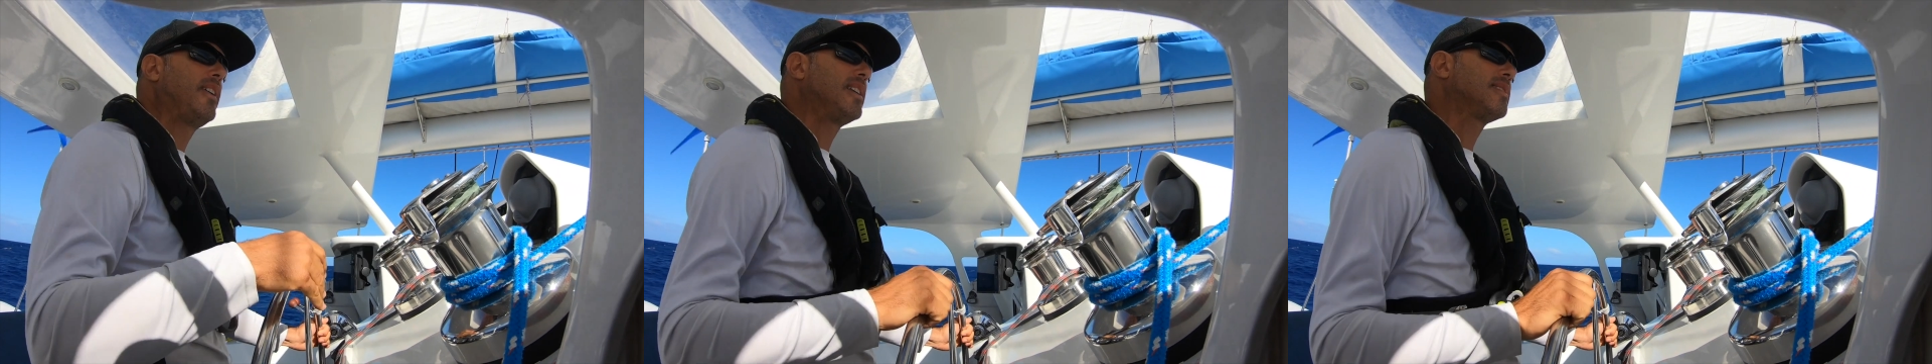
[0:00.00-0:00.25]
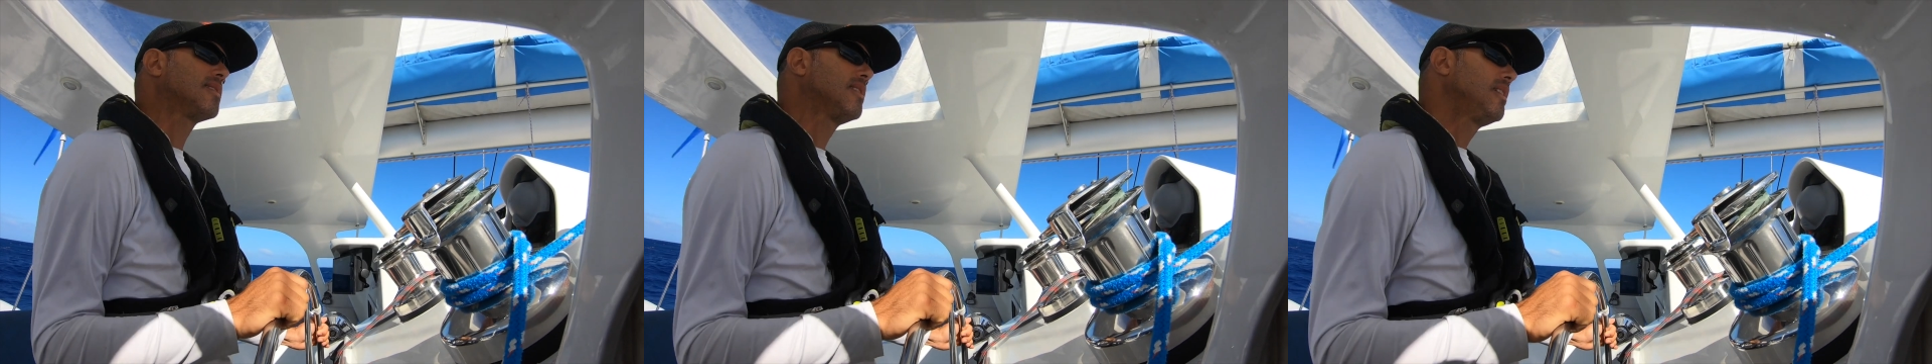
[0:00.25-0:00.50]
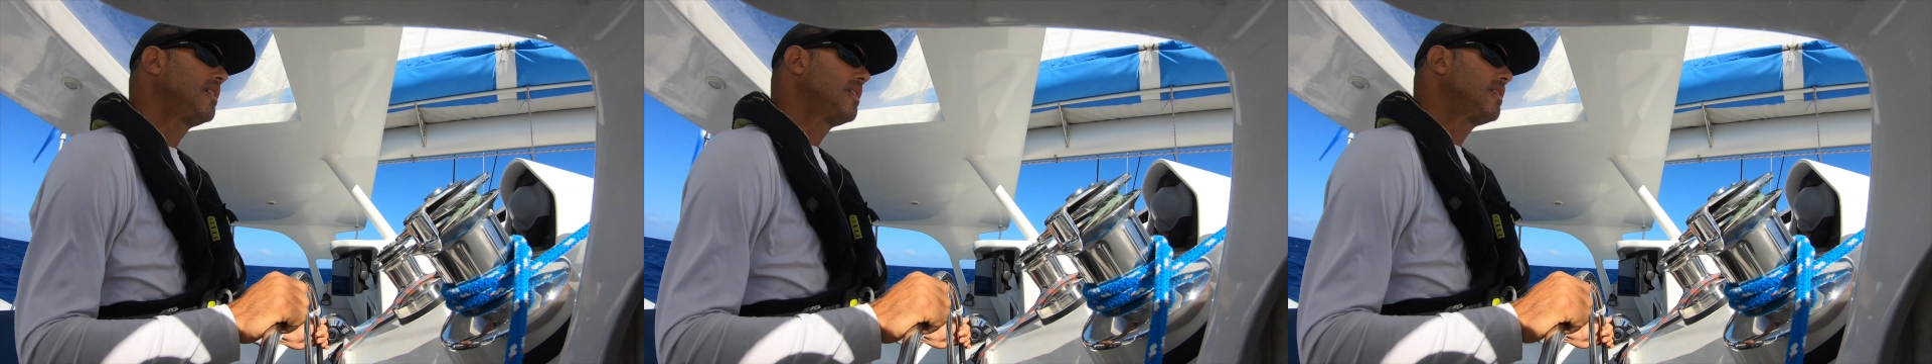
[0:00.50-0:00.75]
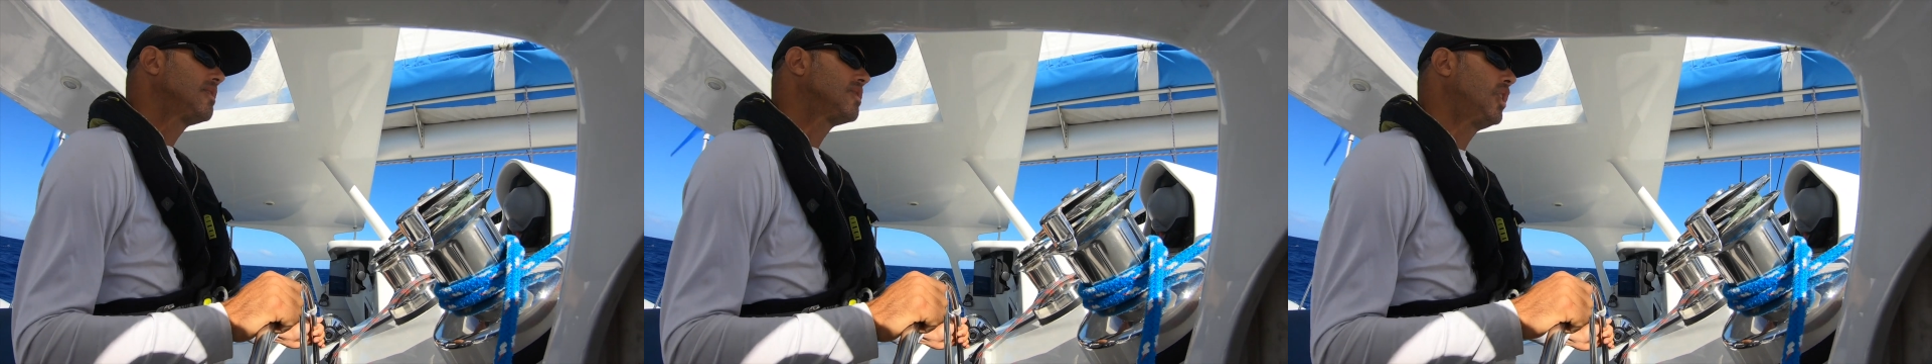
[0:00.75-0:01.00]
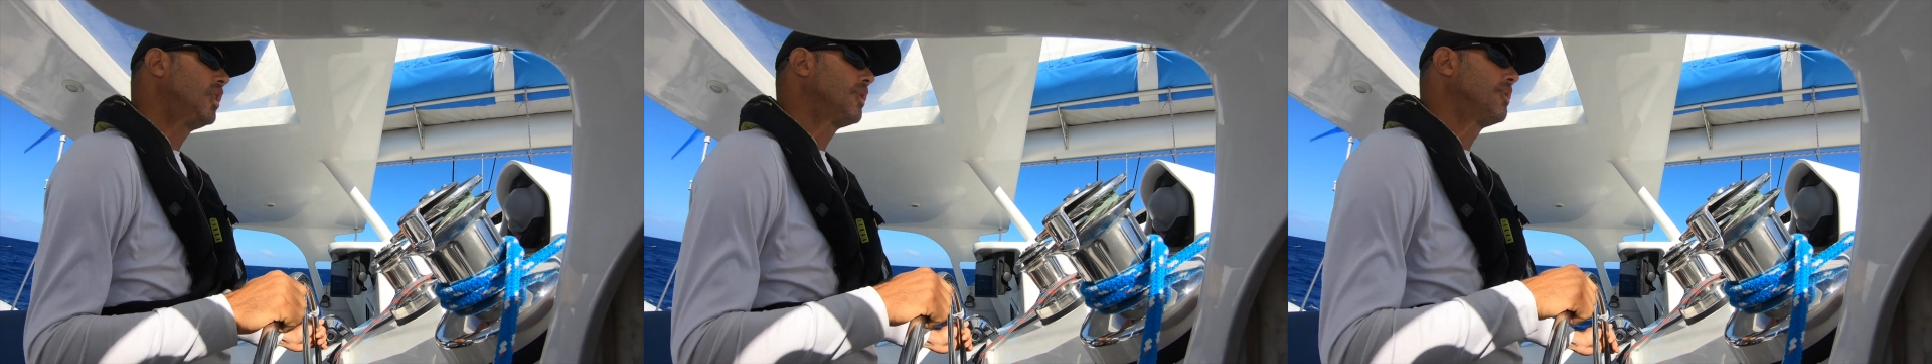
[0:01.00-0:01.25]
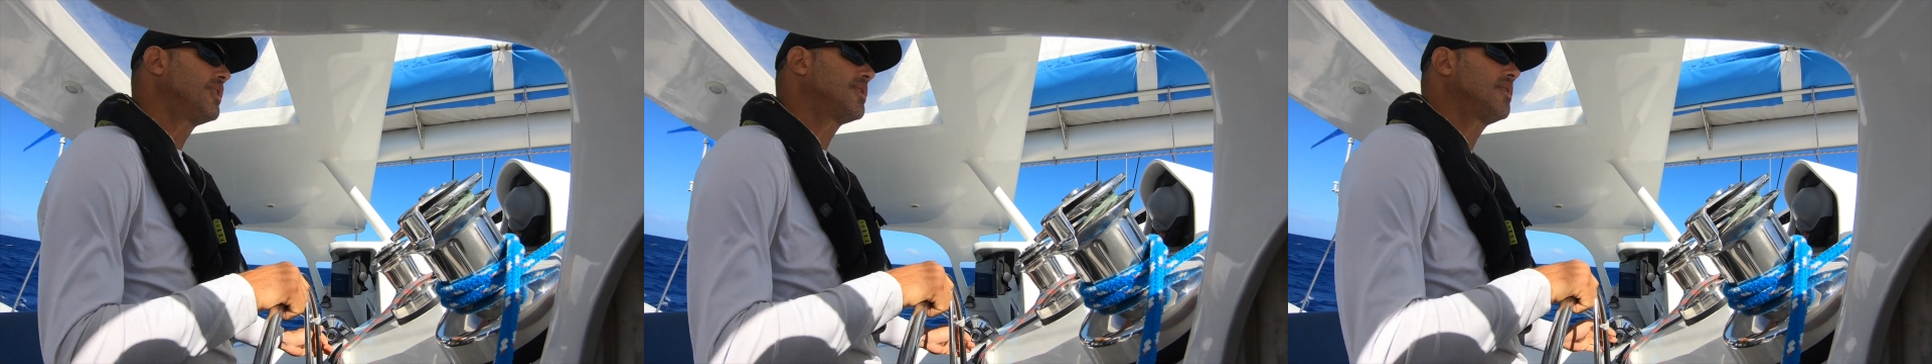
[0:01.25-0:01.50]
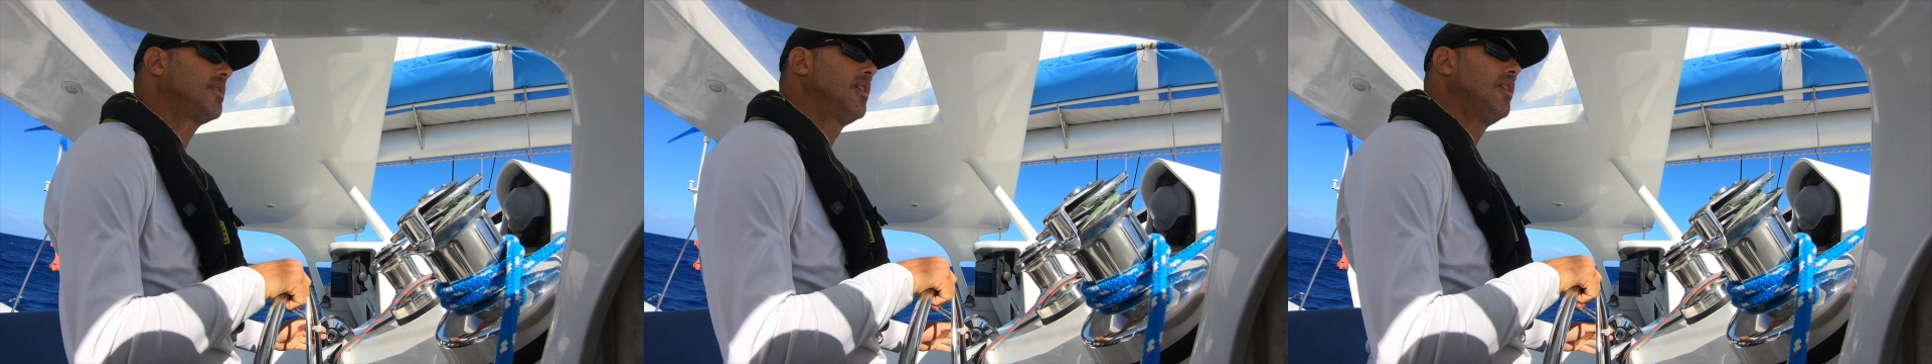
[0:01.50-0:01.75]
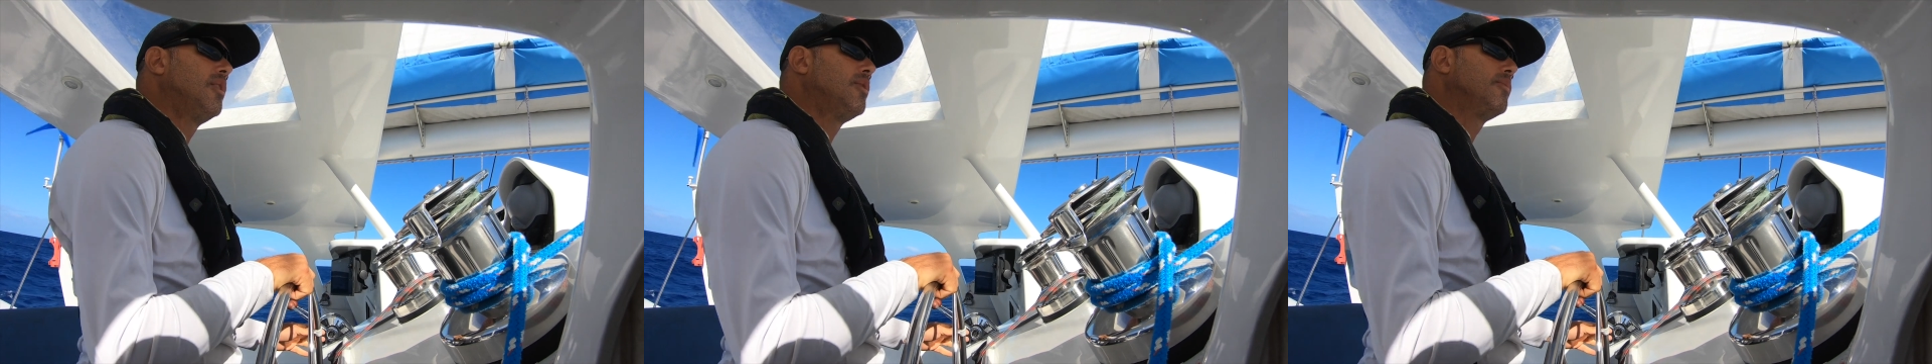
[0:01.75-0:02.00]
us. So it was, you
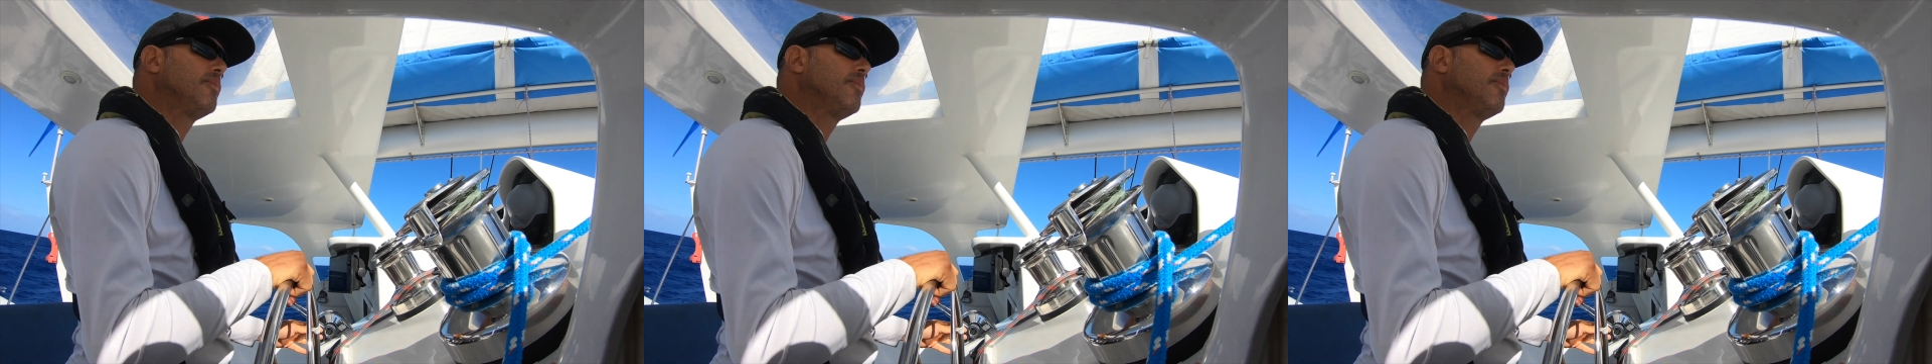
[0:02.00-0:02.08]
know...